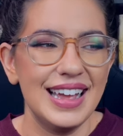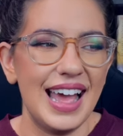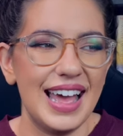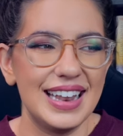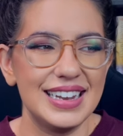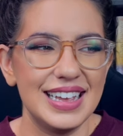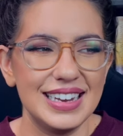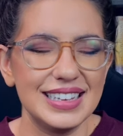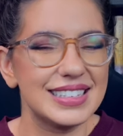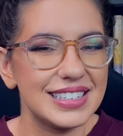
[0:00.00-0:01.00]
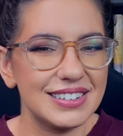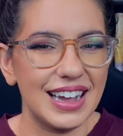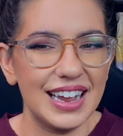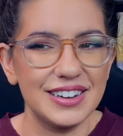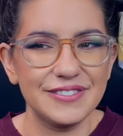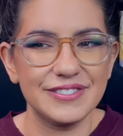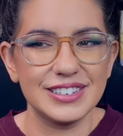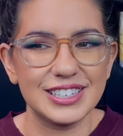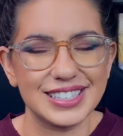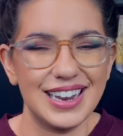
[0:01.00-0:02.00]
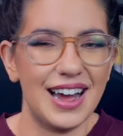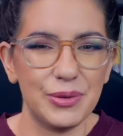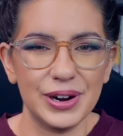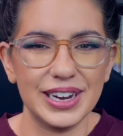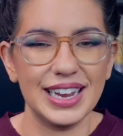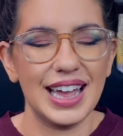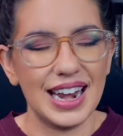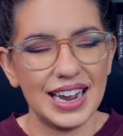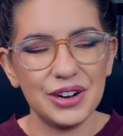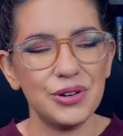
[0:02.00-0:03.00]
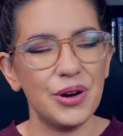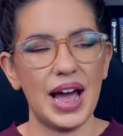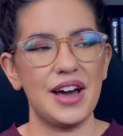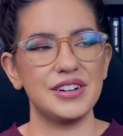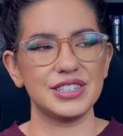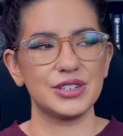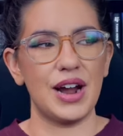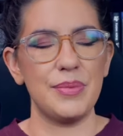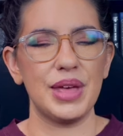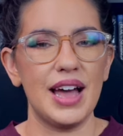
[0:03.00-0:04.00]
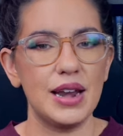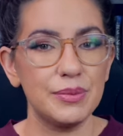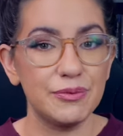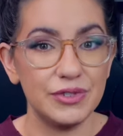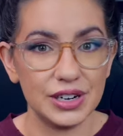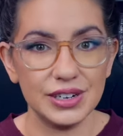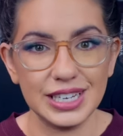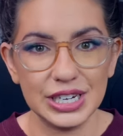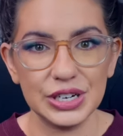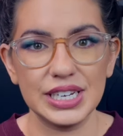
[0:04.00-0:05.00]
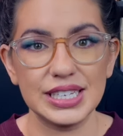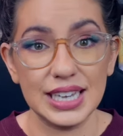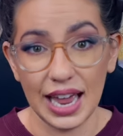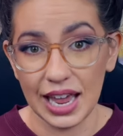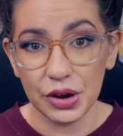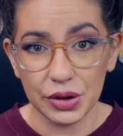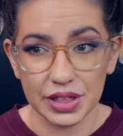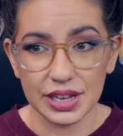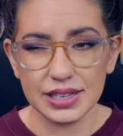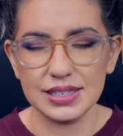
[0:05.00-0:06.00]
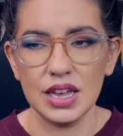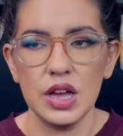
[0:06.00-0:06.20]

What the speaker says: And it is still kind of just not working. And I don't know how to describe that. And I'm very curious saying all this.